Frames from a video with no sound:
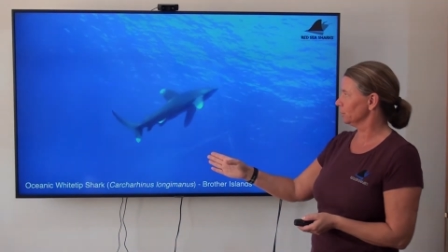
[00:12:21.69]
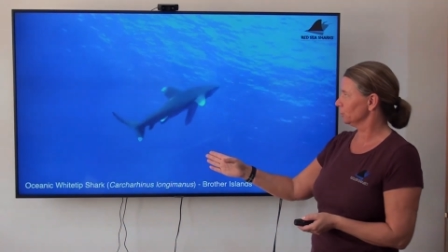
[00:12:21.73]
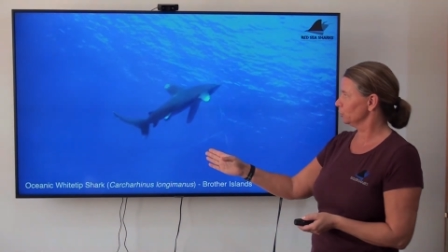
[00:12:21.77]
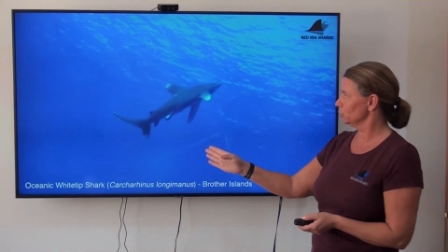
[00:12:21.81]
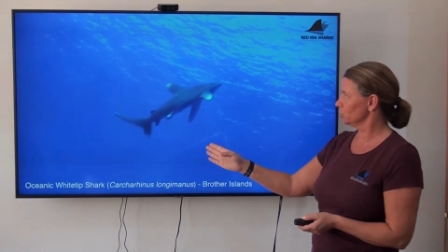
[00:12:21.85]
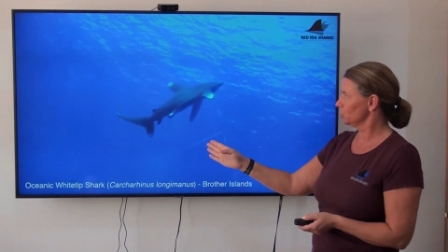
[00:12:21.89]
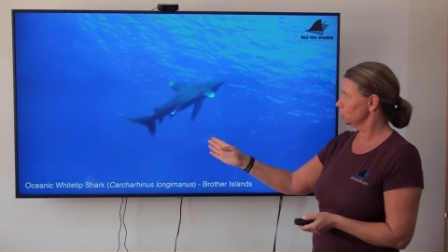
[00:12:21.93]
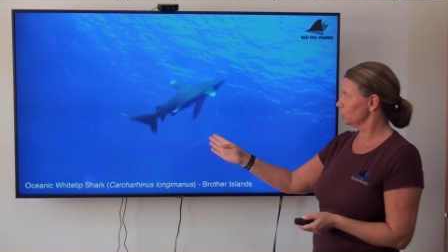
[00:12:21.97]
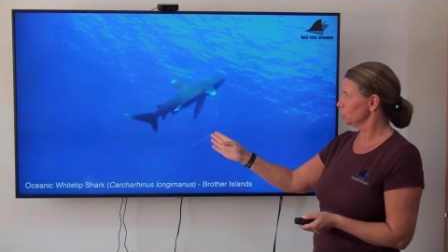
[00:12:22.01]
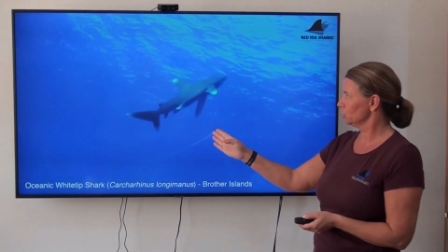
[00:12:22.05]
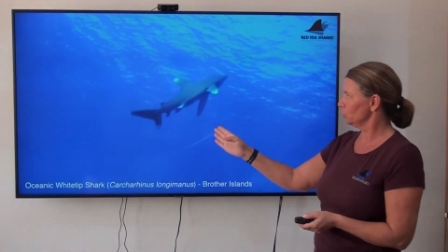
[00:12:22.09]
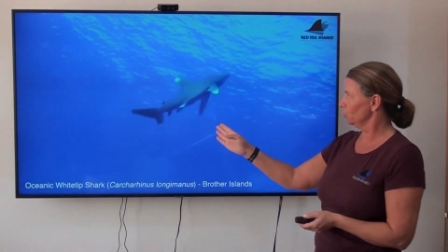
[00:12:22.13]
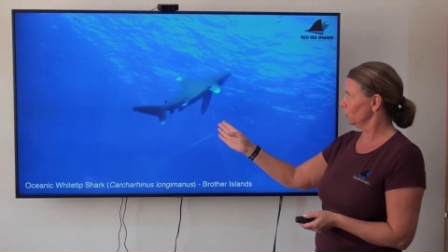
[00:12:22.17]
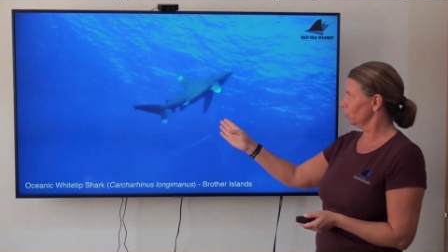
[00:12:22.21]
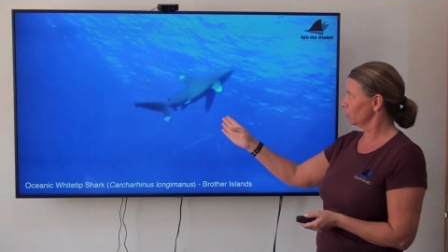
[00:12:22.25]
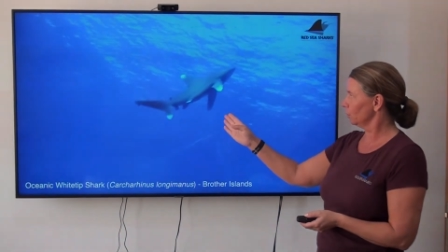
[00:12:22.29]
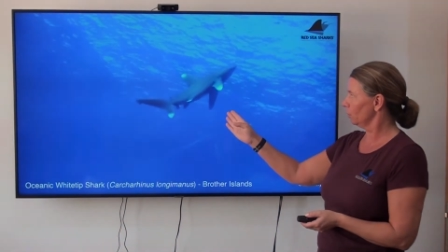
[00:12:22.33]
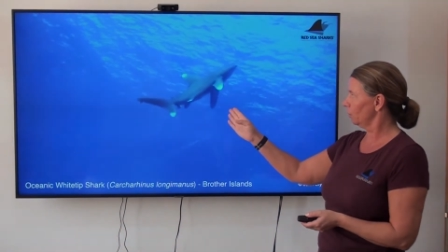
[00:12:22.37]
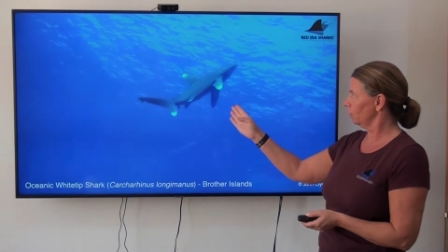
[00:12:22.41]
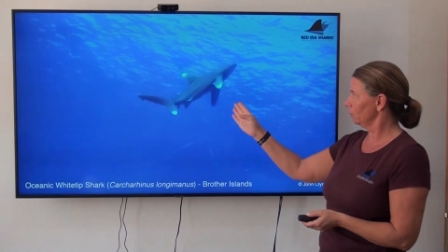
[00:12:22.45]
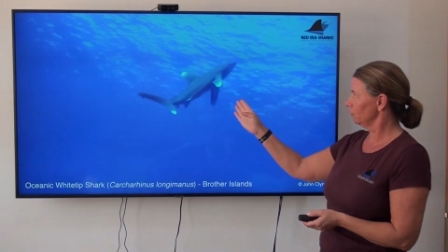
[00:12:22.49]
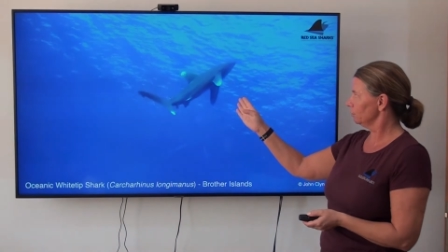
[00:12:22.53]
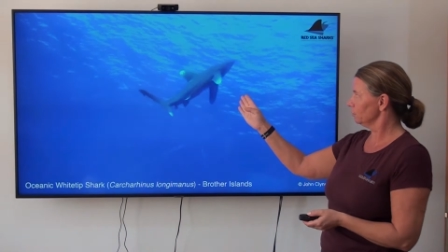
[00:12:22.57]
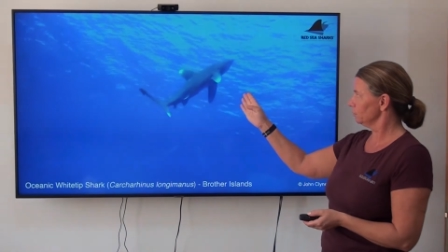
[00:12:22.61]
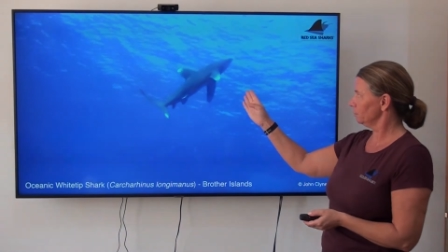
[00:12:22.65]
because she's
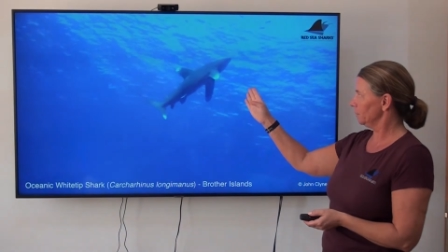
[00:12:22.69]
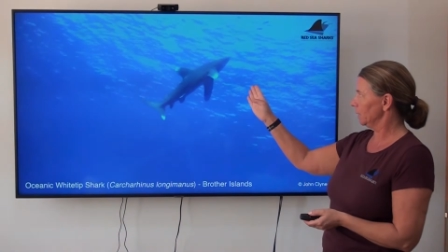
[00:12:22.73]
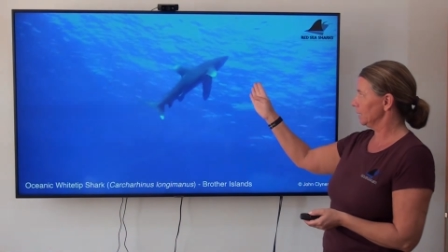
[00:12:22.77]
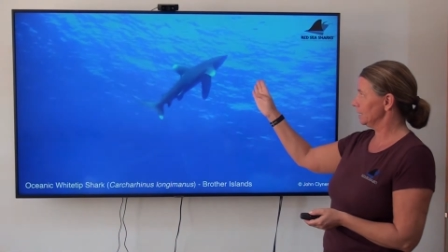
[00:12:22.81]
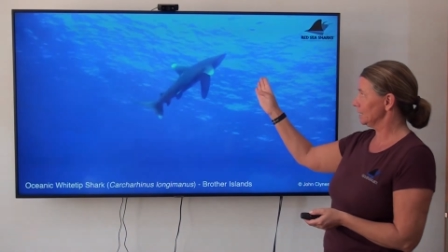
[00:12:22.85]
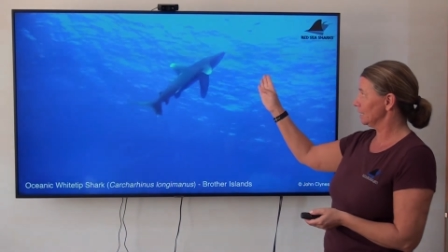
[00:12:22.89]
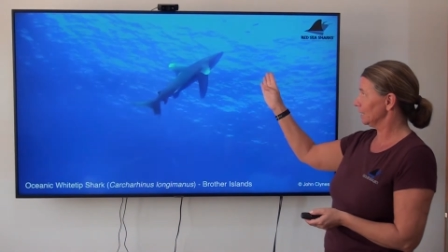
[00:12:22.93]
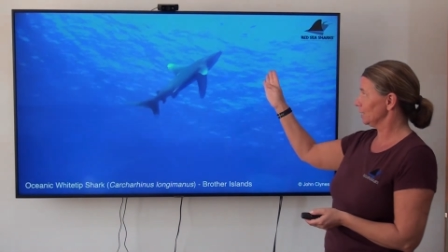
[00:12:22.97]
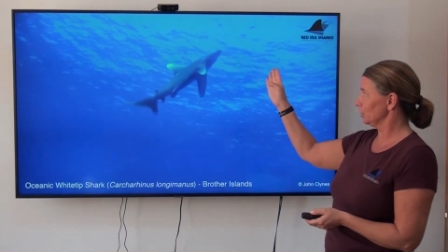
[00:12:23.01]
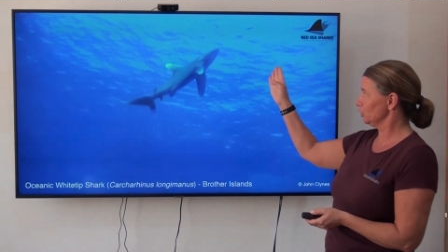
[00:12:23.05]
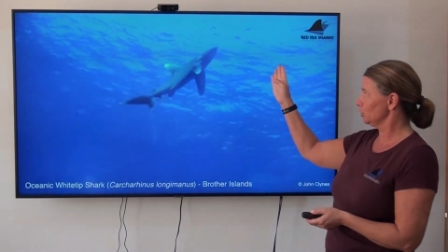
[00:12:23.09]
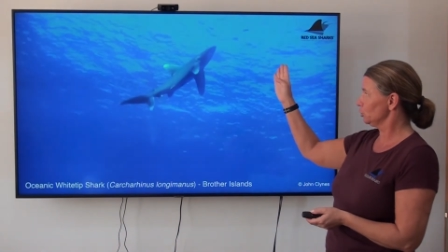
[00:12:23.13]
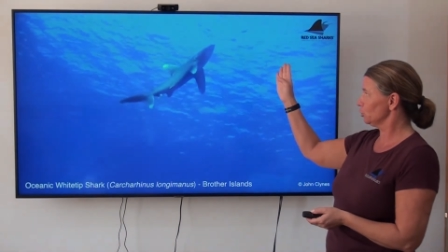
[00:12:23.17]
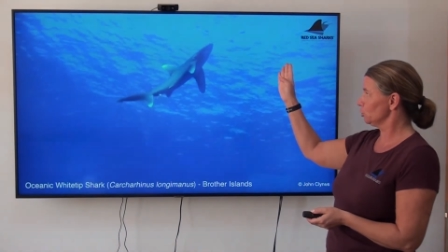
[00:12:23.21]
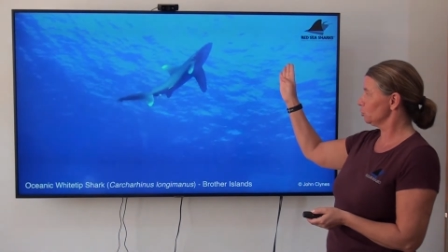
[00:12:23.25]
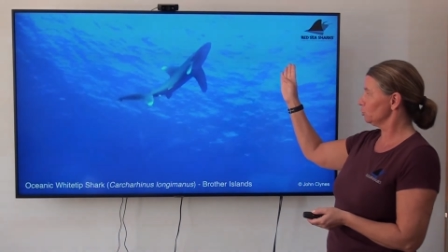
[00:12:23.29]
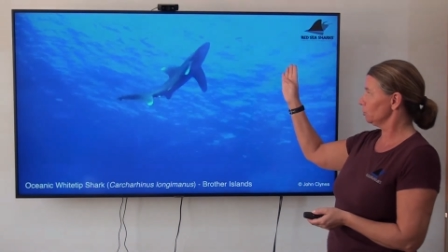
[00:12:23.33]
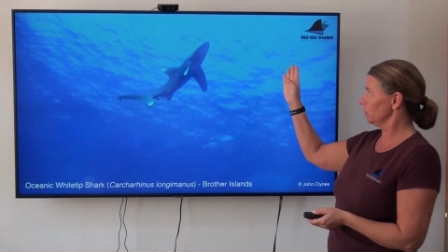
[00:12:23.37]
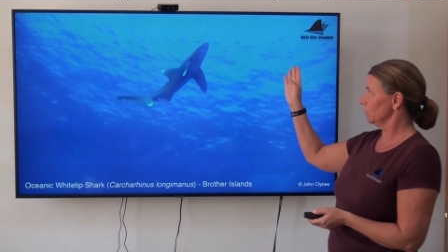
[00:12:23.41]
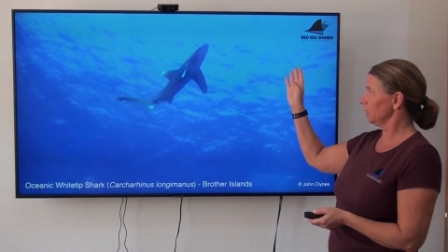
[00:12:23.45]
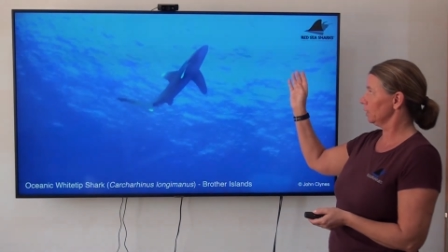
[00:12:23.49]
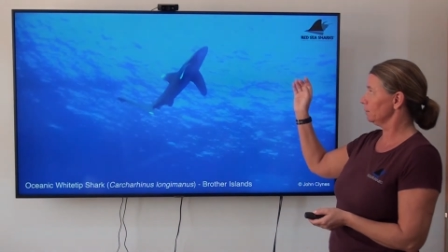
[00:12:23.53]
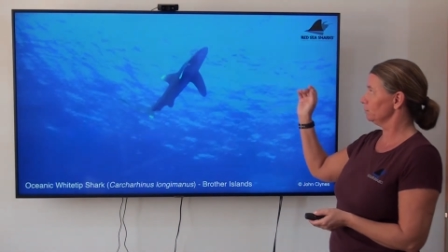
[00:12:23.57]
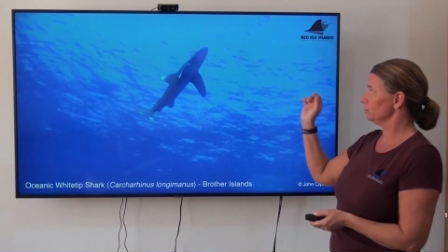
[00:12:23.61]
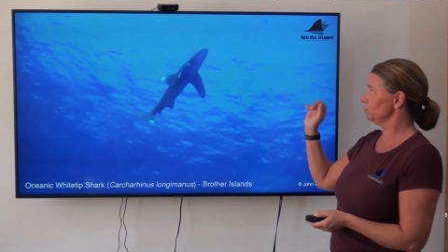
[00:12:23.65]
going basically
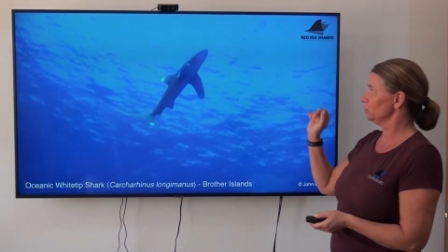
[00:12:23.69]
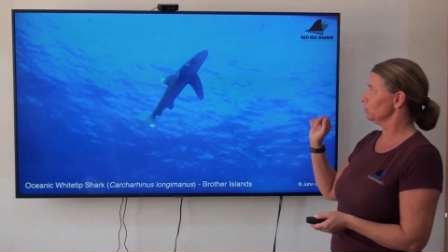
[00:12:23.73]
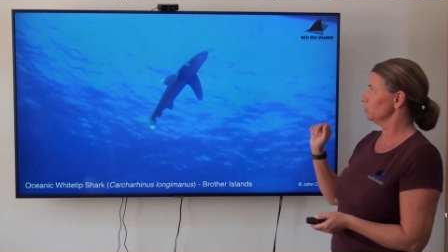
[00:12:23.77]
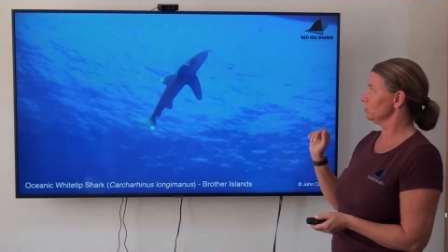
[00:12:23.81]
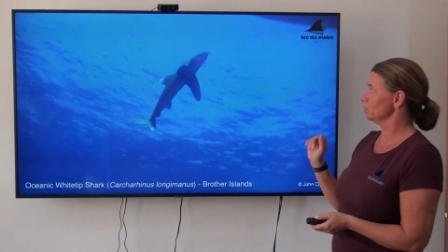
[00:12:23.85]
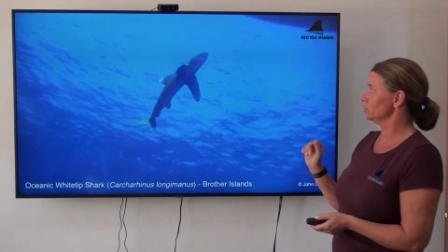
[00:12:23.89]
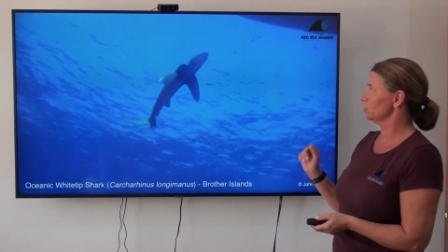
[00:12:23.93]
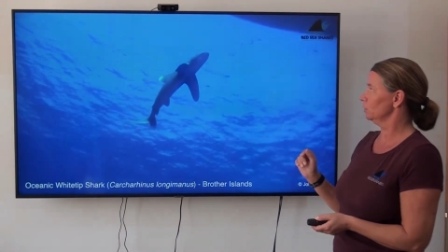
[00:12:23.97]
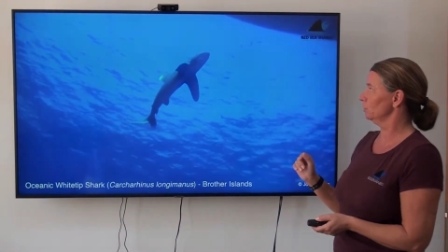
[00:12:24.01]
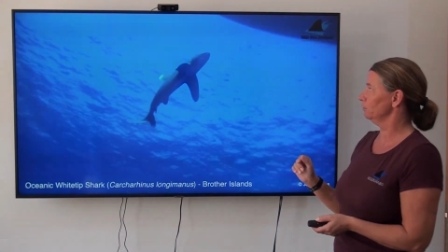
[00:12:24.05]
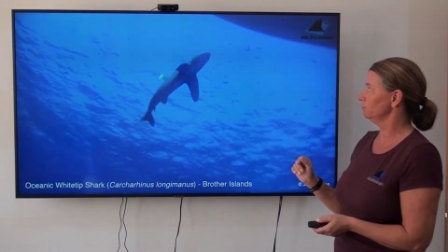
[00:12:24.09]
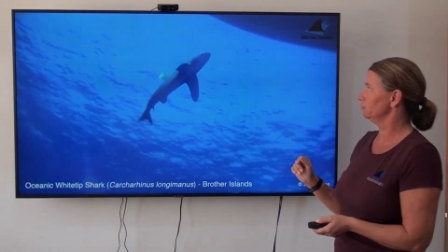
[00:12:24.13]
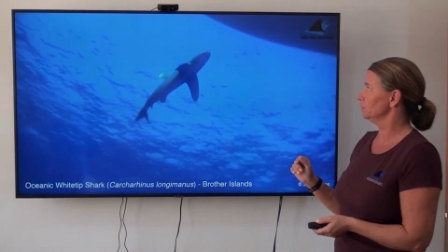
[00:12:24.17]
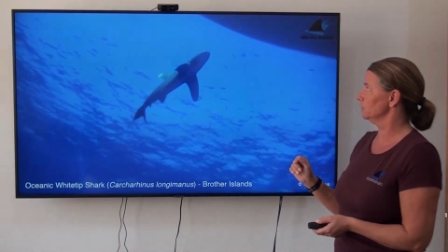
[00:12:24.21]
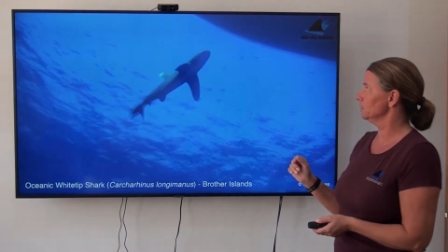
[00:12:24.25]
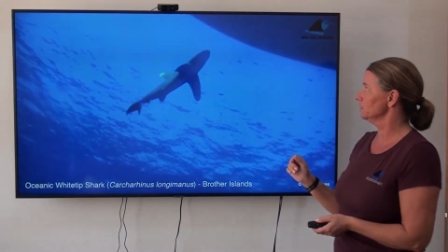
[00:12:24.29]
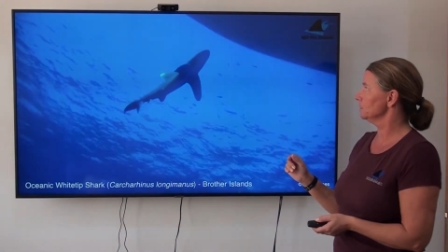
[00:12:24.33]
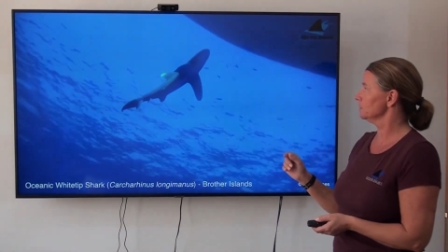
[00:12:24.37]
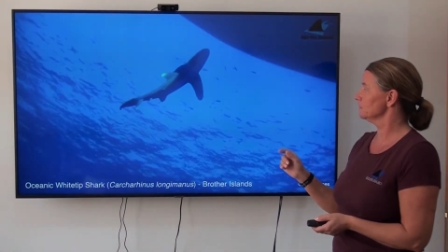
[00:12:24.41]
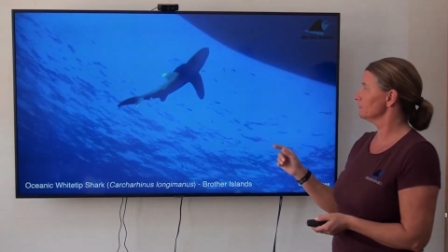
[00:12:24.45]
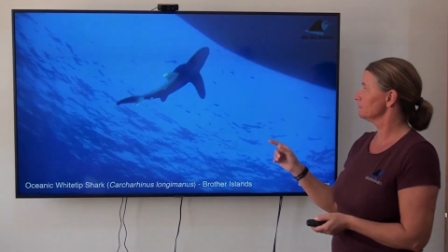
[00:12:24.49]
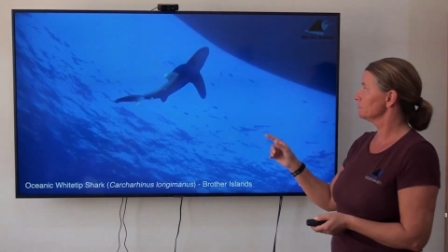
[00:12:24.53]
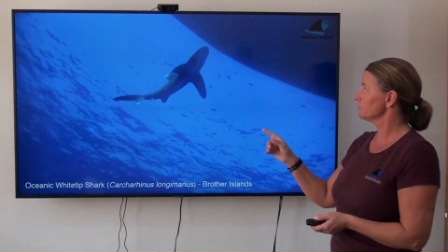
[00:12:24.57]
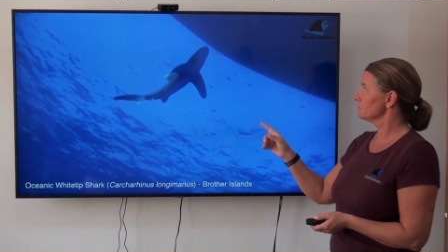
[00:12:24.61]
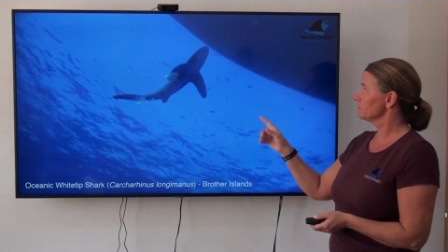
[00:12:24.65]
straight up to the
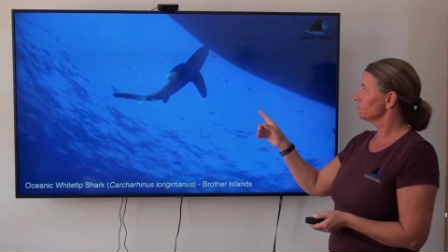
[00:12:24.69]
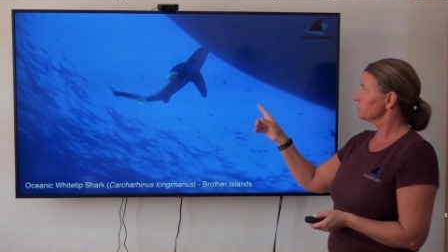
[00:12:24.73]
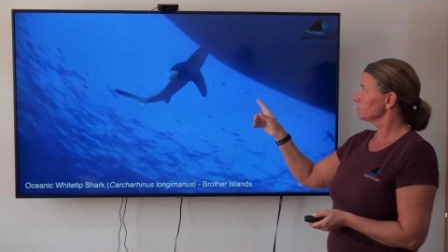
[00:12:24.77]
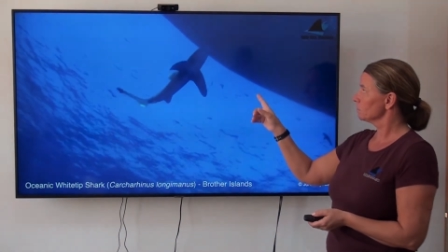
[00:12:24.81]
surface